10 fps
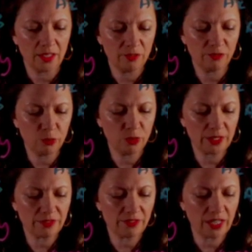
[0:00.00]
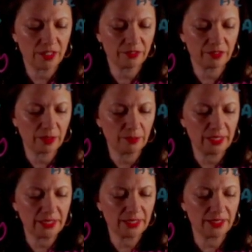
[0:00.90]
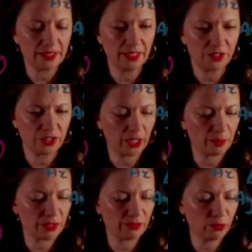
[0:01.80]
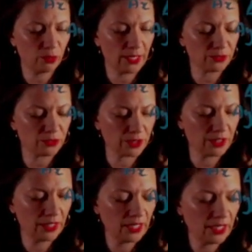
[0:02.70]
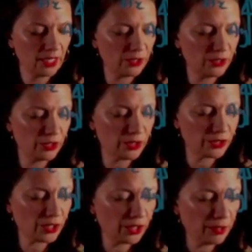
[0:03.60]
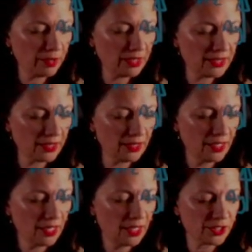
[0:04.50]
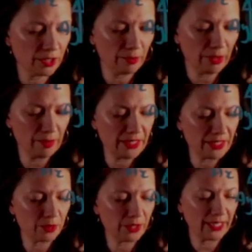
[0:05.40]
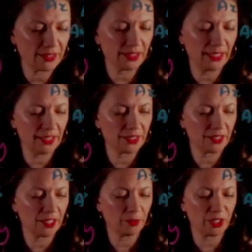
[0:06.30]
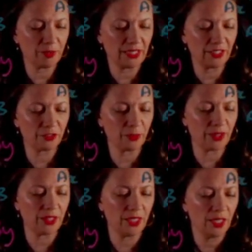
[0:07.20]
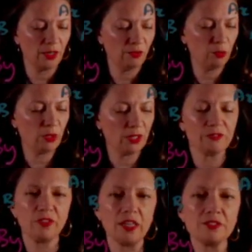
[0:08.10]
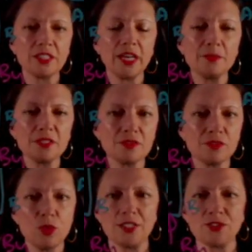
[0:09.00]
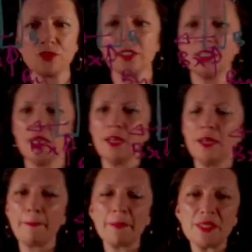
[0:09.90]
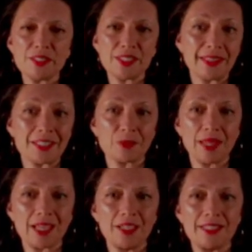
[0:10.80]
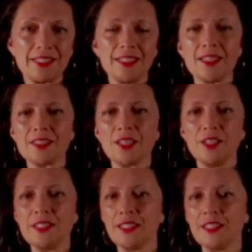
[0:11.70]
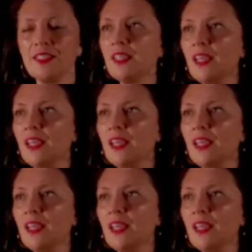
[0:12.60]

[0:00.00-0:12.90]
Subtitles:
4.5 metres times 400 newtons on the metre. So my metres will cancel out and I'm going to be left with 4.5 times 400. So, and that's where that's going to sit. That's going to sit